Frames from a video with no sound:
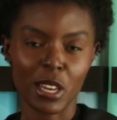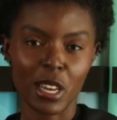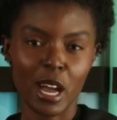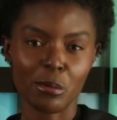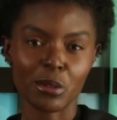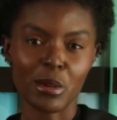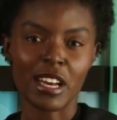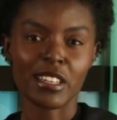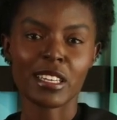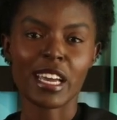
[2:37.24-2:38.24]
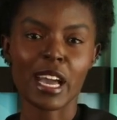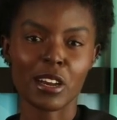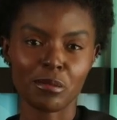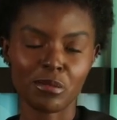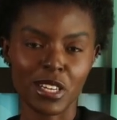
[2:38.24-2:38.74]
optimizing
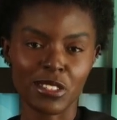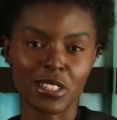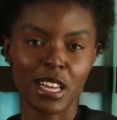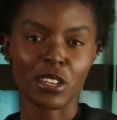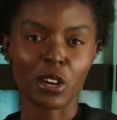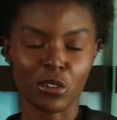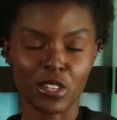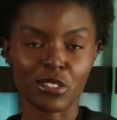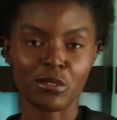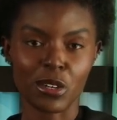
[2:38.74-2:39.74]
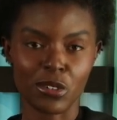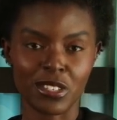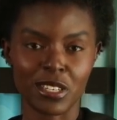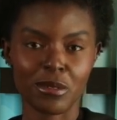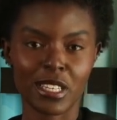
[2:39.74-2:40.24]
talent fits that don't just fill
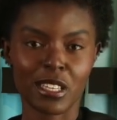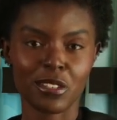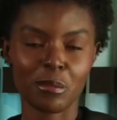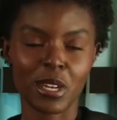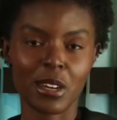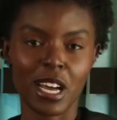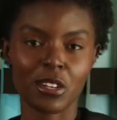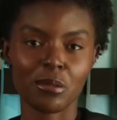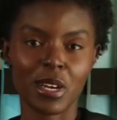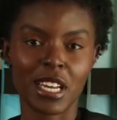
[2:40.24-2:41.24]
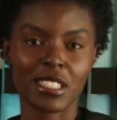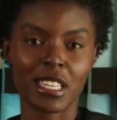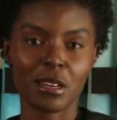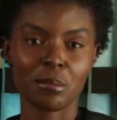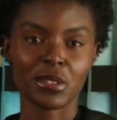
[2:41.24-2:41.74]
CVs but electrify
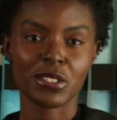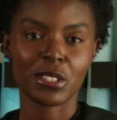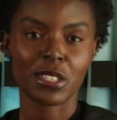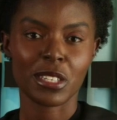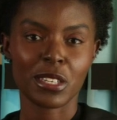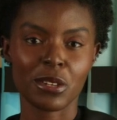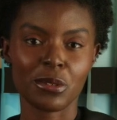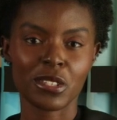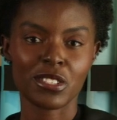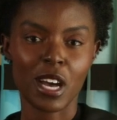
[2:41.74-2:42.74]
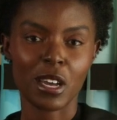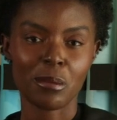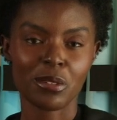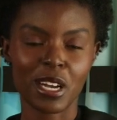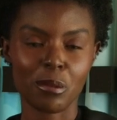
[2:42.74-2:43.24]
teams. The
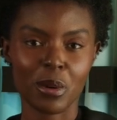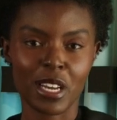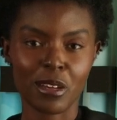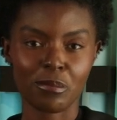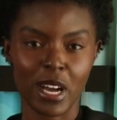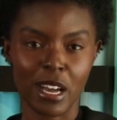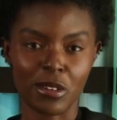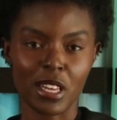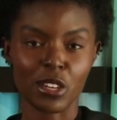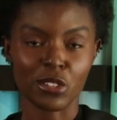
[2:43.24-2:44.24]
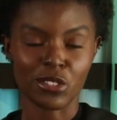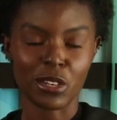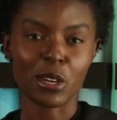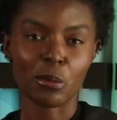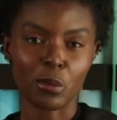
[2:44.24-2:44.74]
startups that win in 5 years
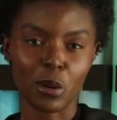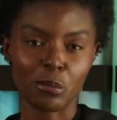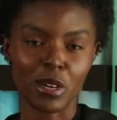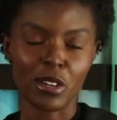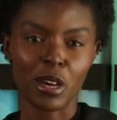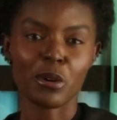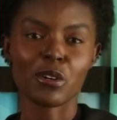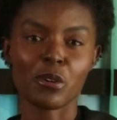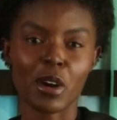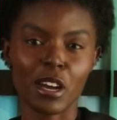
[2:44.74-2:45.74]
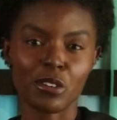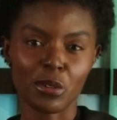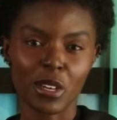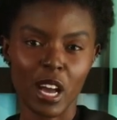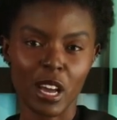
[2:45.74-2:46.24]
won't be those who hustle
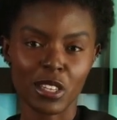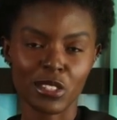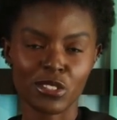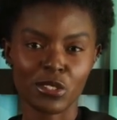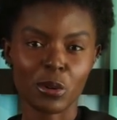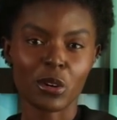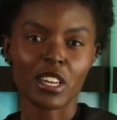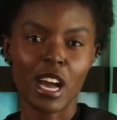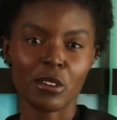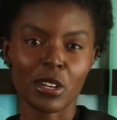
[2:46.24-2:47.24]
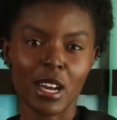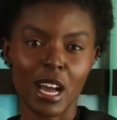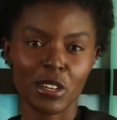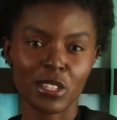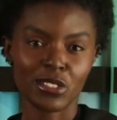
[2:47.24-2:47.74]
the hardest or shout the
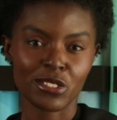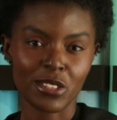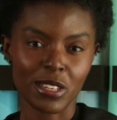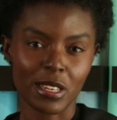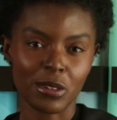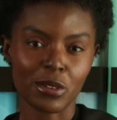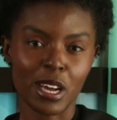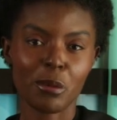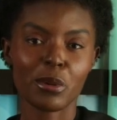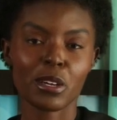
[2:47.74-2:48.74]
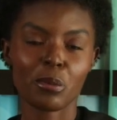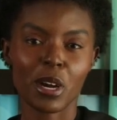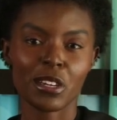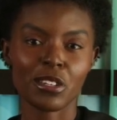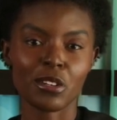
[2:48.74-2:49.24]
loudest. They'll be the
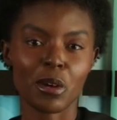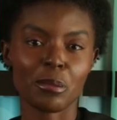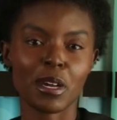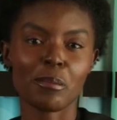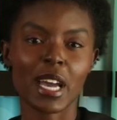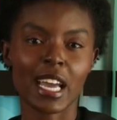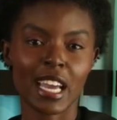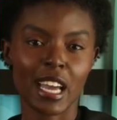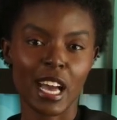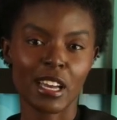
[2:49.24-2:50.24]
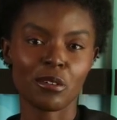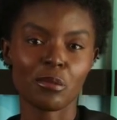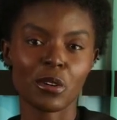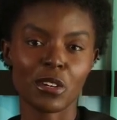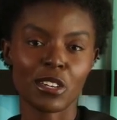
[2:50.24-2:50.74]
ones scripted by AI's
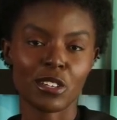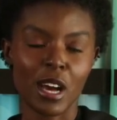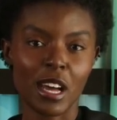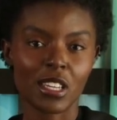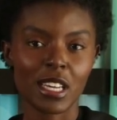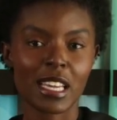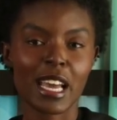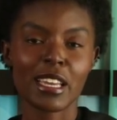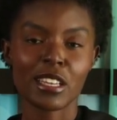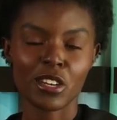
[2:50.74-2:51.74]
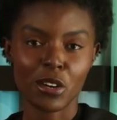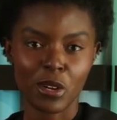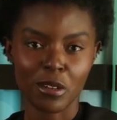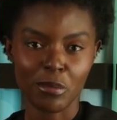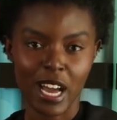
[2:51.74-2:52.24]
ruthless logic and
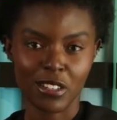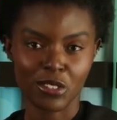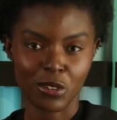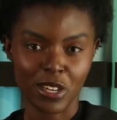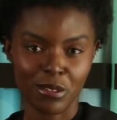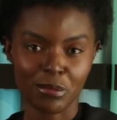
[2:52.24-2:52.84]
intuitive mastery.